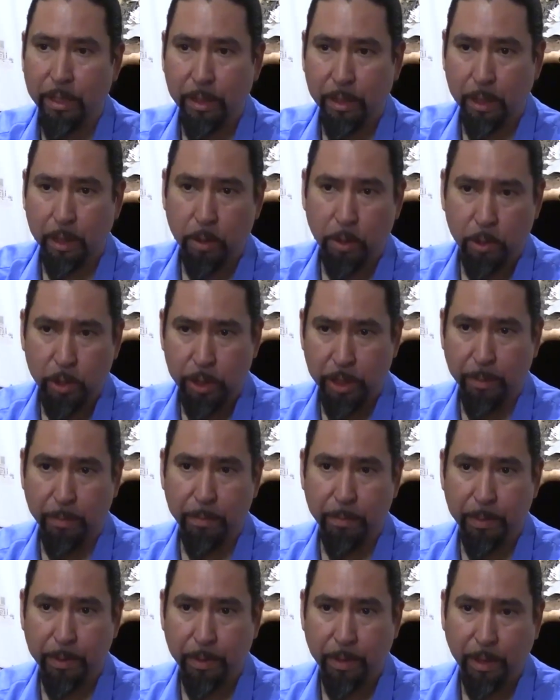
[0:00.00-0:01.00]
the cruise
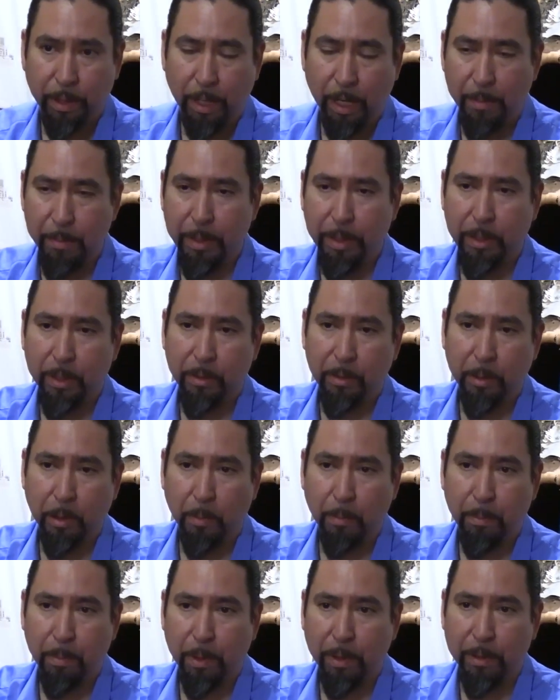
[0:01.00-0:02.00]
ship.
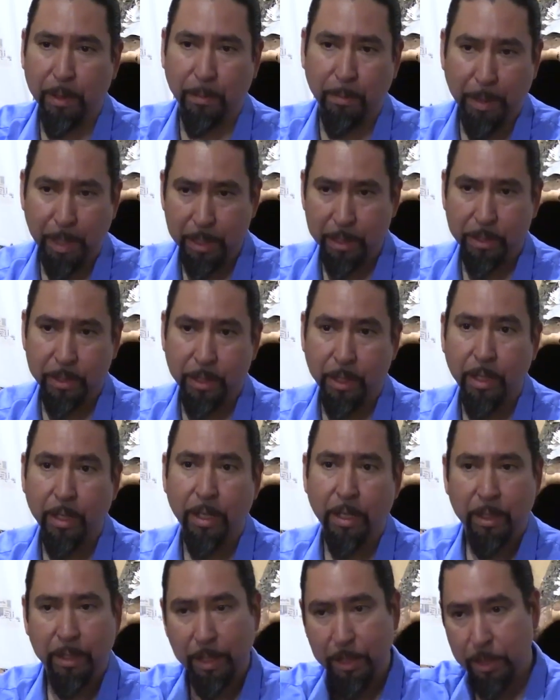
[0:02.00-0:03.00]
Don't book the bus.
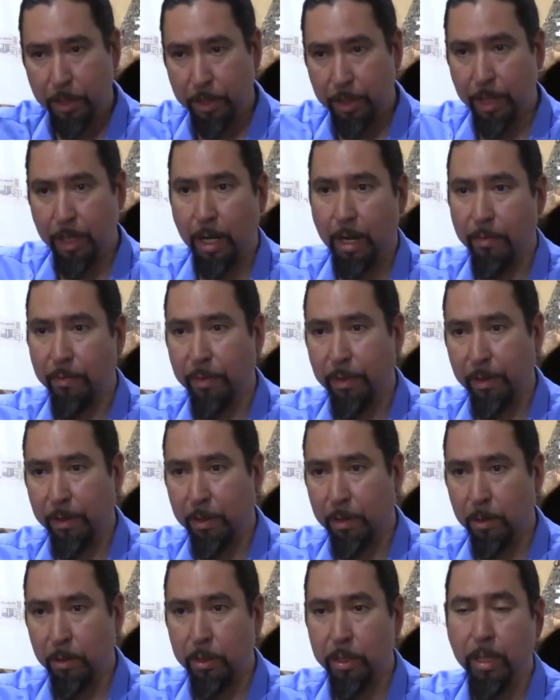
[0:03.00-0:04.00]
They just get off the
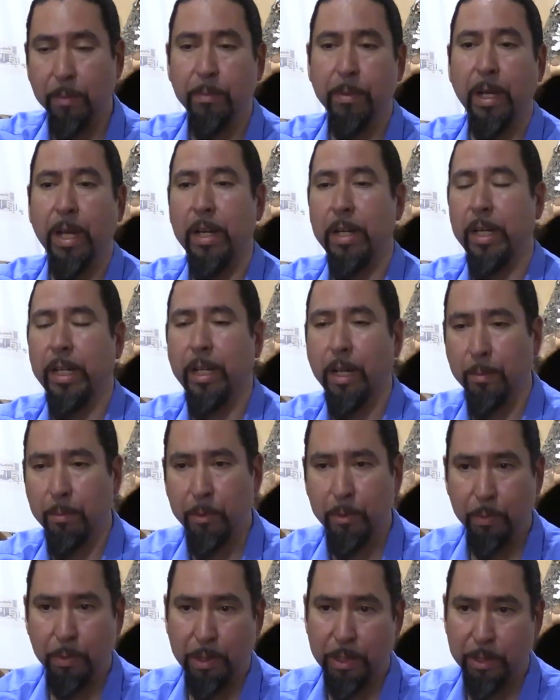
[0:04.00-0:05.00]
cruise ship and they come
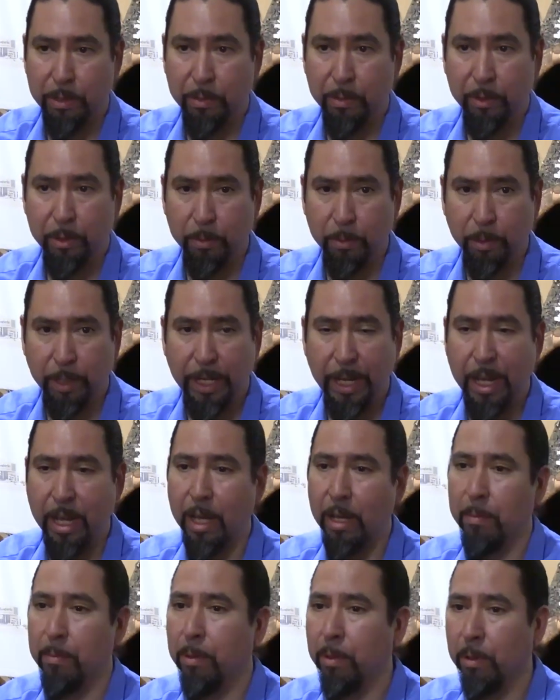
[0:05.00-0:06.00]
to us through a
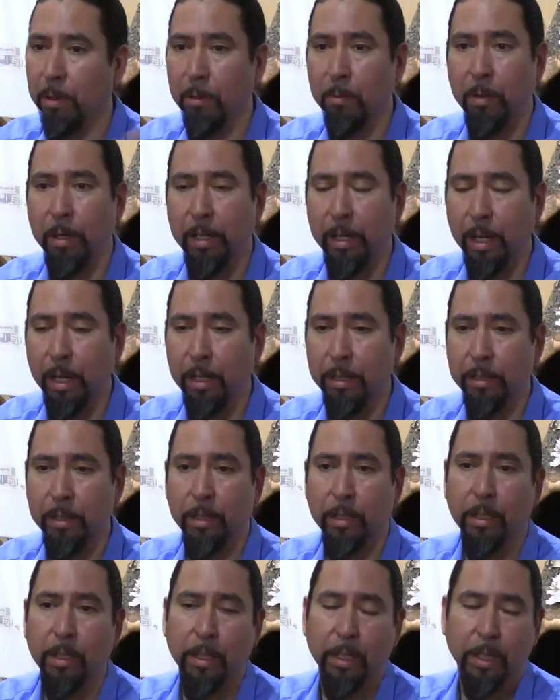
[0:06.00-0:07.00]
cab or whatnot,
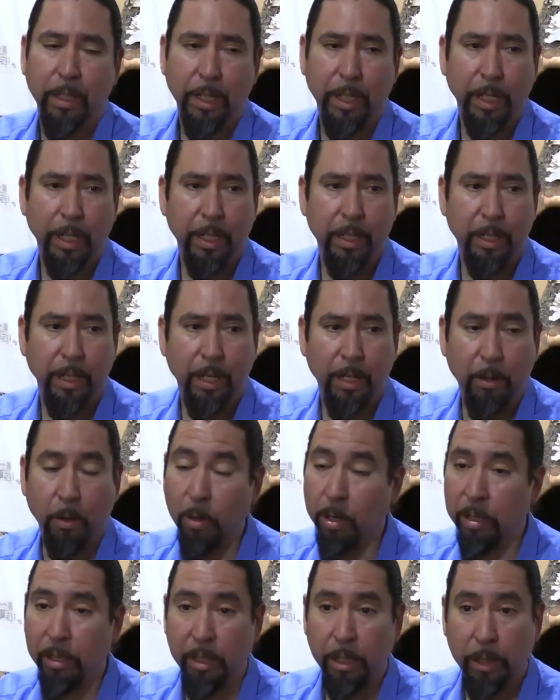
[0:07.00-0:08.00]

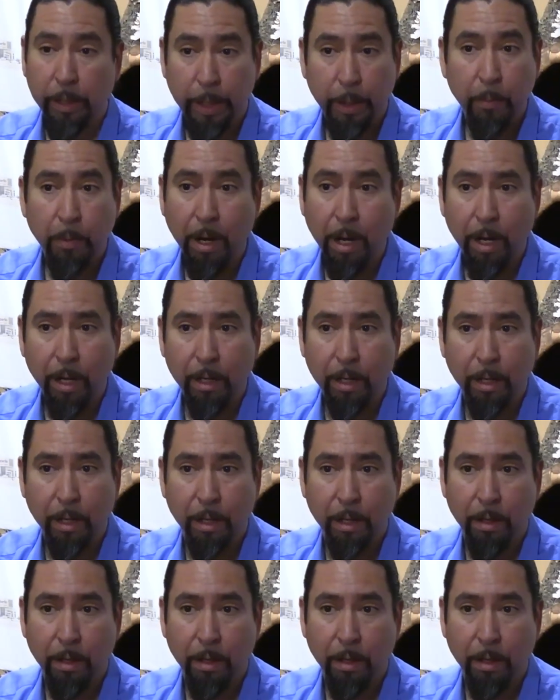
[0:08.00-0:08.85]
or they walk.